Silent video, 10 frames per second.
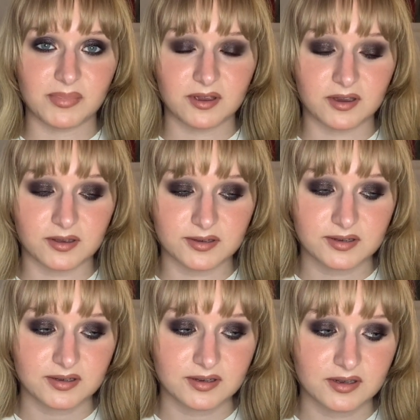
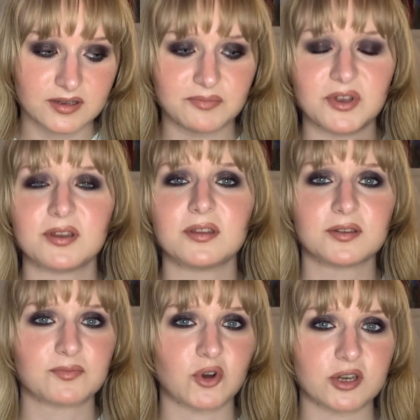because it's been in this
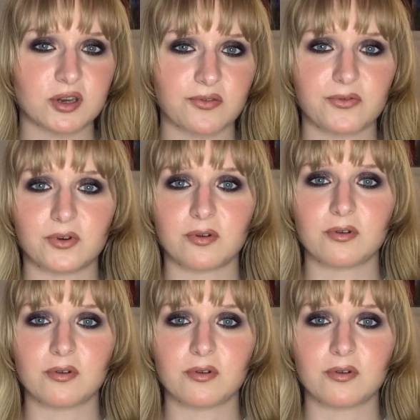project for